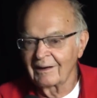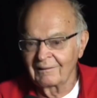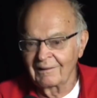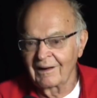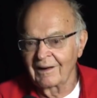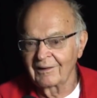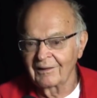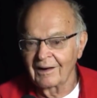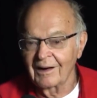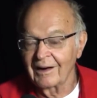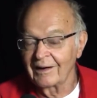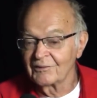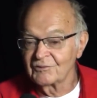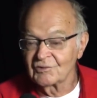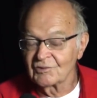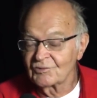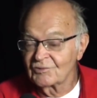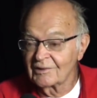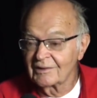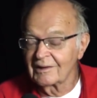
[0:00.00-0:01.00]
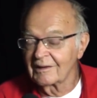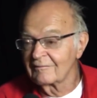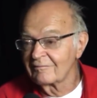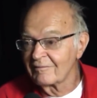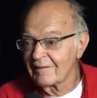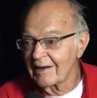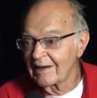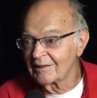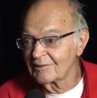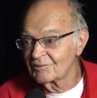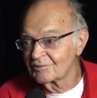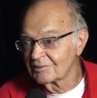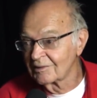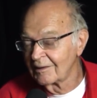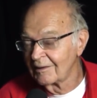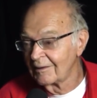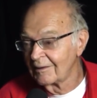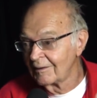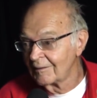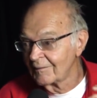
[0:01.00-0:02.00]
I, I, insisted in advance
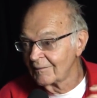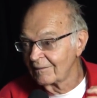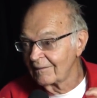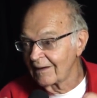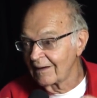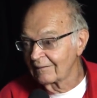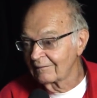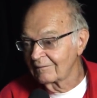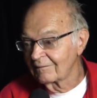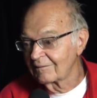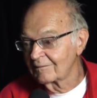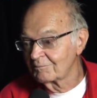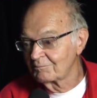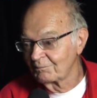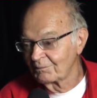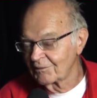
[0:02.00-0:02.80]
that the,